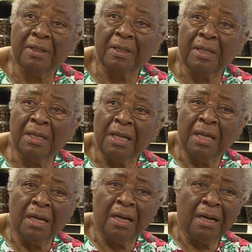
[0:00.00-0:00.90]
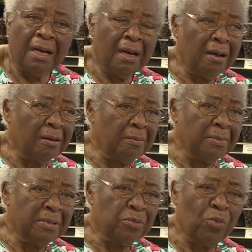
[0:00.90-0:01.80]
you will find a theme.
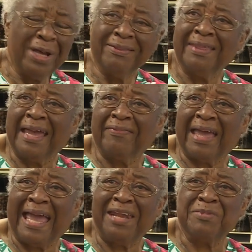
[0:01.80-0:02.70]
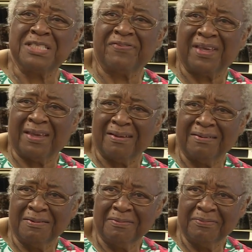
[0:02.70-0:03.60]
One thing, the atmosphere.
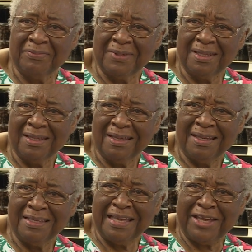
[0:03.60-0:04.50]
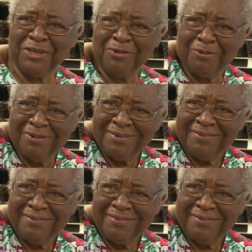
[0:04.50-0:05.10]
Yeah, you